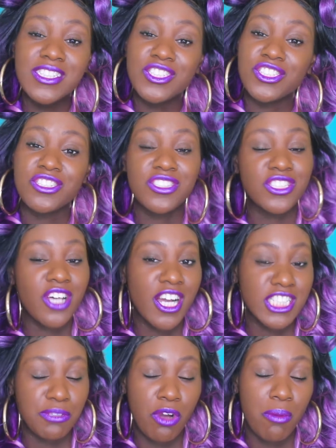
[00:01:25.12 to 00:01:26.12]
did you decide
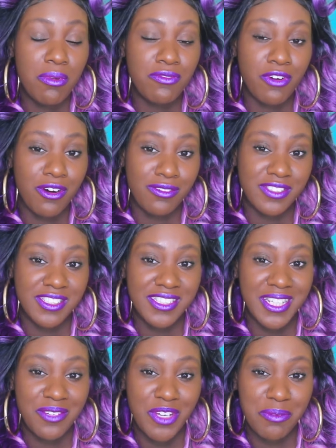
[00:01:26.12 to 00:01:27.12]
to become involved in
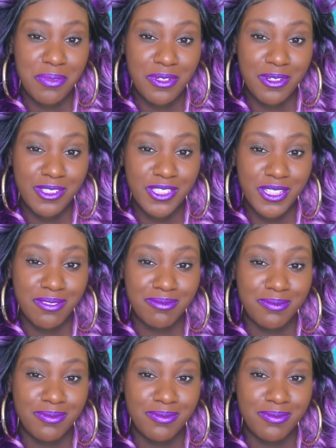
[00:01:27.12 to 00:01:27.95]
TV production?